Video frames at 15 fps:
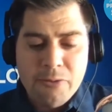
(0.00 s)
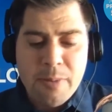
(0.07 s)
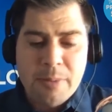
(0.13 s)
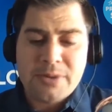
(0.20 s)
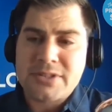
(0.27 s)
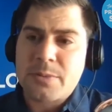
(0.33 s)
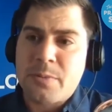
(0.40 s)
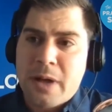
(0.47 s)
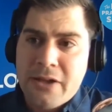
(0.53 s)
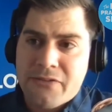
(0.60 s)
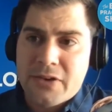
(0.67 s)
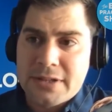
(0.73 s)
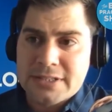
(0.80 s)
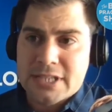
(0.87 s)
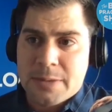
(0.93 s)
I remember some of
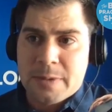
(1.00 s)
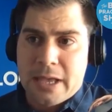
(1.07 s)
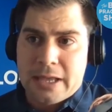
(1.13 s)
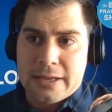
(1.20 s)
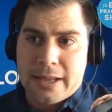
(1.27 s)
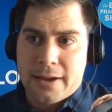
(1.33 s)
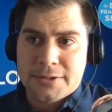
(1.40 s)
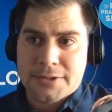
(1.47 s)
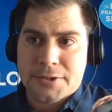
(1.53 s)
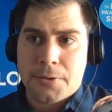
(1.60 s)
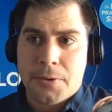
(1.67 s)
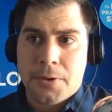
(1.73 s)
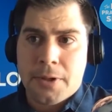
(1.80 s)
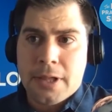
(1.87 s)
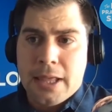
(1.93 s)
my friends coming out of dental
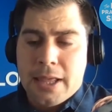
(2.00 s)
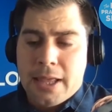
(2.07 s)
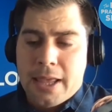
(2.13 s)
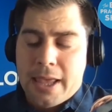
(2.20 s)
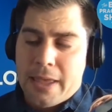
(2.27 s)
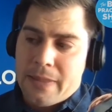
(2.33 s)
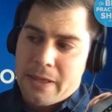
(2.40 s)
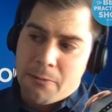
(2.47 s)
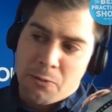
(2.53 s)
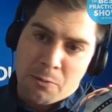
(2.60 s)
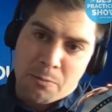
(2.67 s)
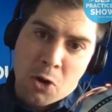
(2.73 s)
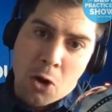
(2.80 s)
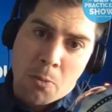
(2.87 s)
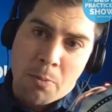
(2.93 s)
school and they
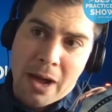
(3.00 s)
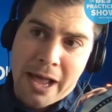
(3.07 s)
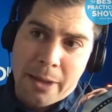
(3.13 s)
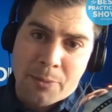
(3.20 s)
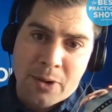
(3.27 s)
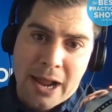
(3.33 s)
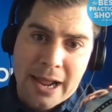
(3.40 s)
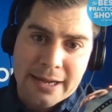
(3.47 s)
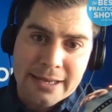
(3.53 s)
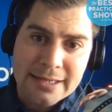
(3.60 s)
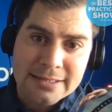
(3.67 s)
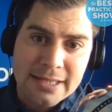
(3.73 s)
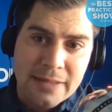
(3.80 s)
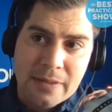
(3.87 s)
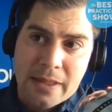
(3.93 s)
would go buy a
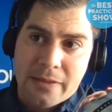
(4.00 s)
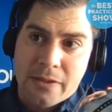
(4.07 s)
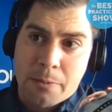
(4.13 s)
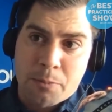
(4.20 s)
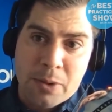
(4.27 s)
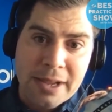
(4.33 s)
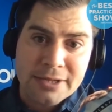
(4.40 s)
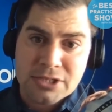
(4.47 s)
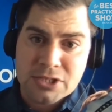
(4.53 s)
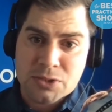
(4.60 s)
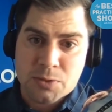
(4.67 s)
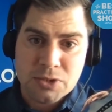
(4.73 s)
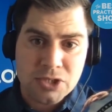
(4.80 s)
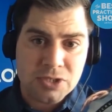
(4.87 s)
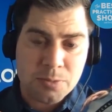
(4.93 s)
practice and then the
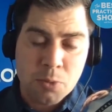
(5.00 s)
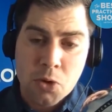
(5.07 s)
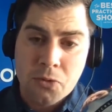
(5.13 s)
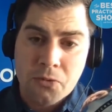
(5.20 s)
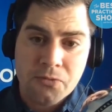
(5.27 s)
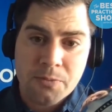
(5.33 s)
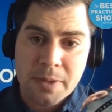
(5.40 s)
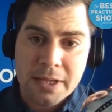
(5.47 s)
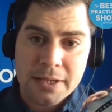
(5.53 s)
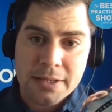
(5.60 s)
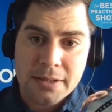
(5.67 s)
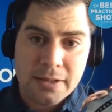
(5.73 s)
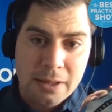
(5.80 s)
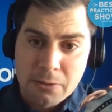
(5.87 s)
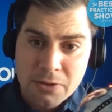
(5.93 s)
patients would just move
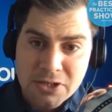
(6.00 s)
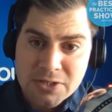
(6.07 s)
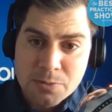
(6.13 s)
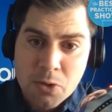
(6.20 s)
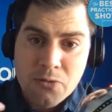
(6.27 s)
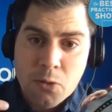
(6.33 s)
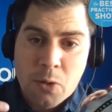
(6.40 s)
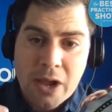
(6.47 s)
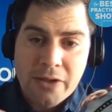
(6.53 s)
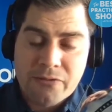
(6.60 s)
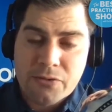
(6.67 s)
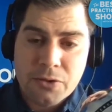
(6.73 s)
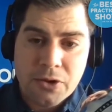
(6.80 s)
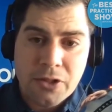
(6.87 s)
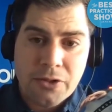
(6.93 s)
because they would just move
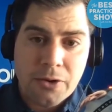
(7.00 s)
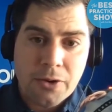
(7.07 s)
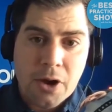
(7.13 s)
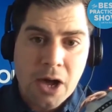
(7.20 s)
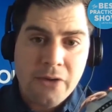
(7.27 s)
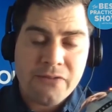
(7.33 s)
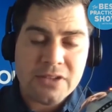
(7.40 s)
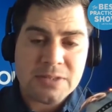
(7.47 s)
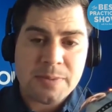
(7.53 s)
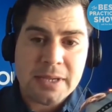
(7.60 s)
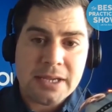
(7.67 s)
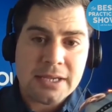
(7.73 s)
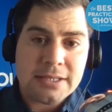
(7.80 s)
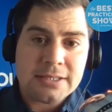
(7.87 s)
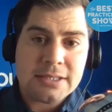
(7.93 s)
away to another
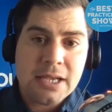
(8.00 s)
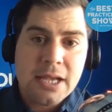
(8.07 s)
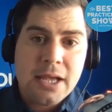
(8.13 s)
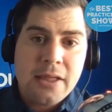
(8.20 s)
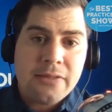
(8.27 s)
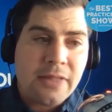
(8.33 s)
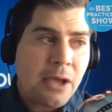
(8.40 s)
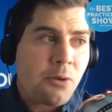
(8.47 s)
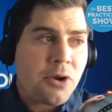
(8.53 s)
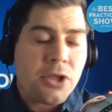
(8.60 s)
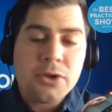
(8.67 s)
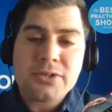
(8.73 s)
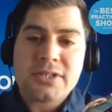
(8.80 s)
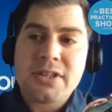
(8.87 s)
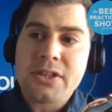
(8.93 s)
office because they
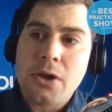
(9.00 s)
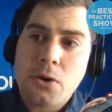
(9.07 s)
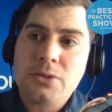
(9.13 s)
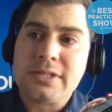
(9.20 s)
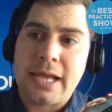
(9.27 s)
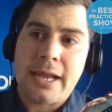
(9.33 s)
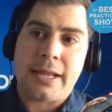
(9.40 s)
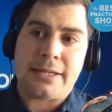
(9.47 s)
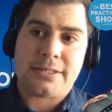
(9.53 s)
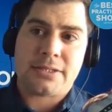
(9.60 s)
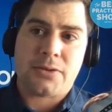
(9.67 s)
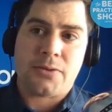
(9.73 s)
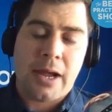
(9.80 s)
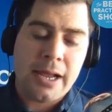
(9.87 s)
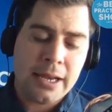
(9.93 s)
were used to the old
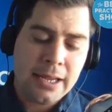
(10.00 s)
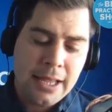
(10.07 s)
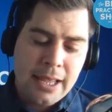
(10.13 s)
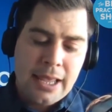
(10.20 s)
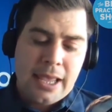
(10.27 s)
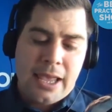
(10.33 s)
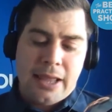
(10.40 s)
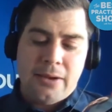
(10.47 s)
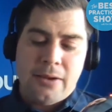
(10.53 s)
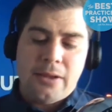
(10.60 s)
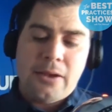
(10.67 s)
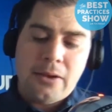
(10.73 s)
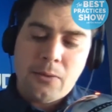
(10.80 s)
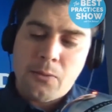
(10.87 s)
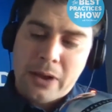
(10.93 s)
dentist, right? Right.
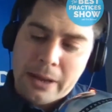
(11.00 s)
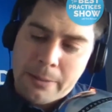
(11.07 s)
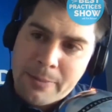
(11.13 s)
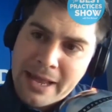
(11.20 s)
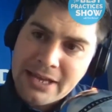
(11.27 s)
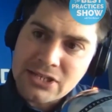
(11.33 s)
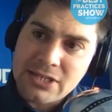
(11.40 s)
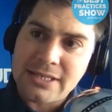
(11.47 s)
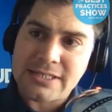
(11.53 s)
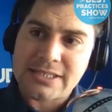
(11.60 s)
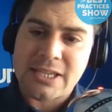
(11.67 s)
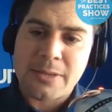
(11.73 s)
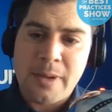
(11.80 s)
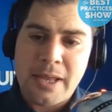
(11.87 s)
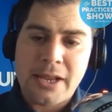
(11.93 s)
And when a patient
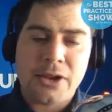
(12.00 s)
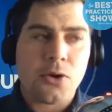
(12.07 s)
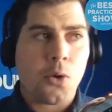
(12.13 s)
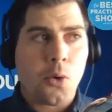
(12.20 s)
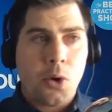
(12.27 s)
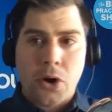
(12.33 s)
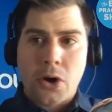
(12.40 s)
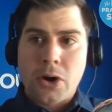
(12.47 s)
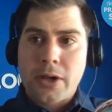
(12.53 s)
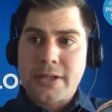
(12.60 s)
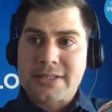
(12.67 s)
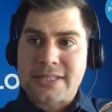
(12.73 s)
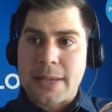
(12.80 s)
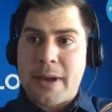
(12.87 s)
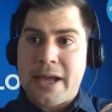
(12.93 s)
is committed or
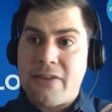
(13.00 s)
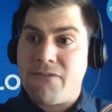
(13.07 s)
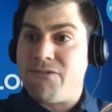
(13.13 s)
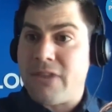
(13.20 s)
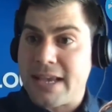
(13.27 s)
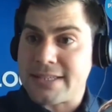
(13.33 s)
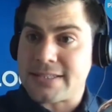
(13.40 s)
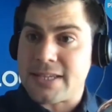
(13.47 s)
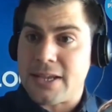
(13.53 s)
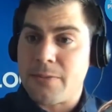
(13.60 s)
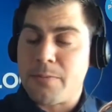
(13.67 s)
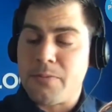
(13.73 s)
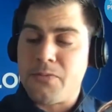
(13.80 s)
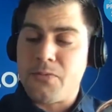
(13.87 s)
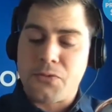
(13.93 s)
semi
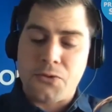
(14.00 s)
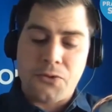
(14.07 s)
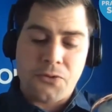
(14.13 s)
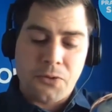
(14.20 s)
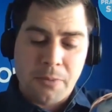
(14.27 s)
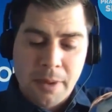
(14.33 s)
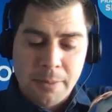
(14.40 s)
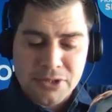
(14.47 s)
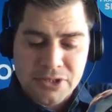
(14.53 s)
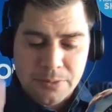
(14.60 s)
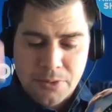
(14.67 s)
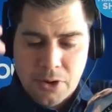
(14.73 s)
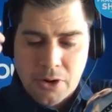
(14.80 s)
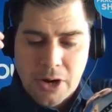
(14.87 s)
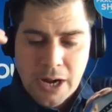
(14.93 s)
invested through the
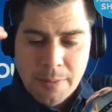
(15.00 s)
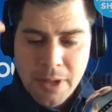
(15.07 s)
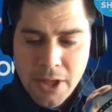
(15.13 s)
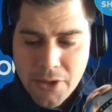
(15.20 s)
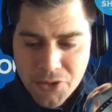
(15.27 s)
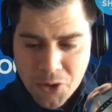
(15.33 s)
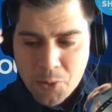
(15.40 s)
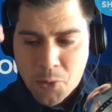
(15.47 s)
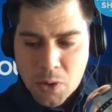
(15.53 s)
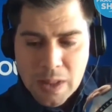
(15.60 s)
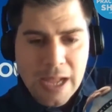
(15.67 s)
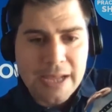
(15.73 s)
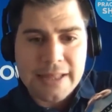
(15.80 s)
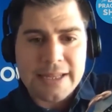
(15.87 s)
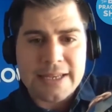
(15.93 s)
membership program, they're
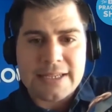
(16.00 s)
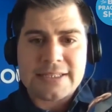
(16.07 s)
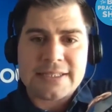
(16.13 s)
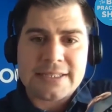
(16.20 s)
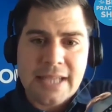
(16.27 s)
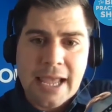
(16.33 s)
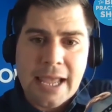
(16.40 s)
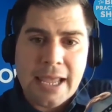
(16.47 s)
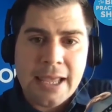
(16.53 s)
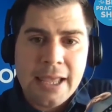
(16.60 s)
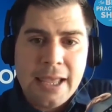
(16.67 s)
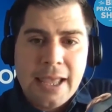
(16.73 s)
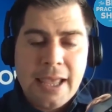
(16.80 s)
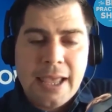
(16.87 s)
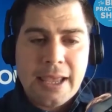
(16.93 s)
more likely to
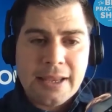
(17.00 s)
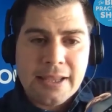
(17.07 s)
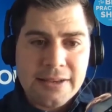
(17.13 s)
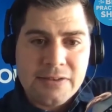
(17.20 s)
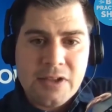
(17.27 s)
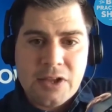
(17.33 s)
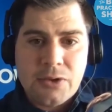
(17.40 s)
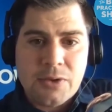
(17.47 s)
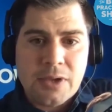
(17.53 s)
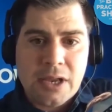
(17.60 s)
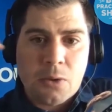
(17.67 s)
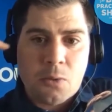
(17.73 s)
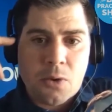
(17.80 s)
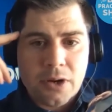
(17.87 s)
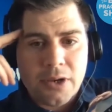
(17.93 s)
stay and continue
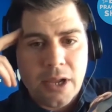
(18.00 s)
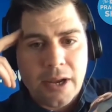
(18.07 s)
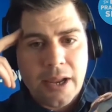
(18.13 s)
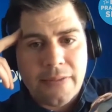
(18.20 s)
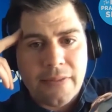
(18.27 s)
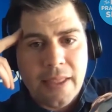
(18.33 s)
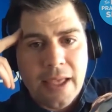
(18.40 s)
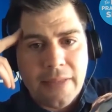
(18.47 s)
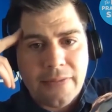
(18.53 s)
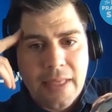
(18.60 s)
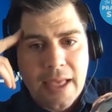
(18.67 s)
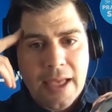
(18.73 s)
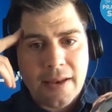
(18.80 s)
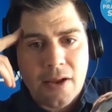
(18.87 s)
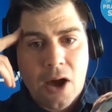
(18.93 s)
getting work done at,
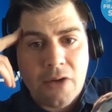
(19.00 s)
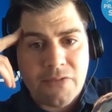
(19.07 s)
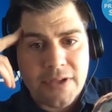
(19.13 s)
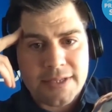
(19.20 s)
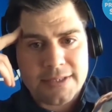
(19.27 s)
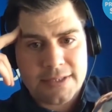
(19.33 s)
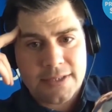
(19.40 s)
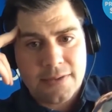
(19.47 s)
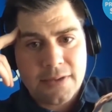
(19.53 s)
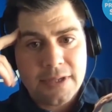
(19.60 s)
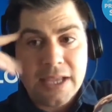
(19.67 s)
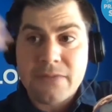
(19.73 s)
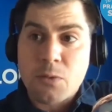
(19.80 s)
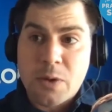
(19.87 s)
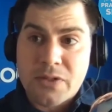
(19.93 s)
at that office,
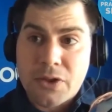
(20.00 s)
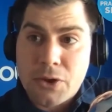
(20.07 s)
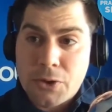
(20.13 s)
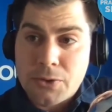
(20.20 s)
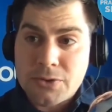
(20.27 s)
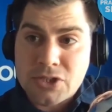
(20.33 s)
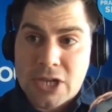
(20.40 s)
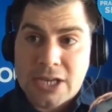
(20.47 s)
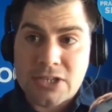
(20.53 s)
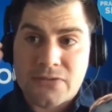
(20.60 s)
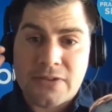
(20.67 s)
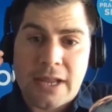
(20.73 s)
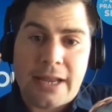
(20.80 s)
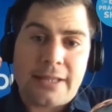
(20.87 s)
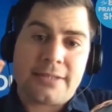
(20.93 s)
even right. with
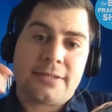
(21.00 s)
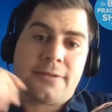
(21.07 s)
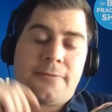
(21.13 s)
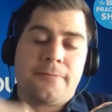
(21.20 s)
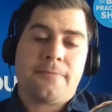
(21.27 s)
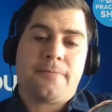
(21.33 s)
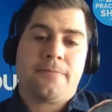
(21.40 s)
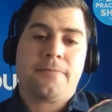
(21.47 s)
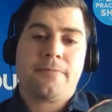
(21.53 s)
change of dentist.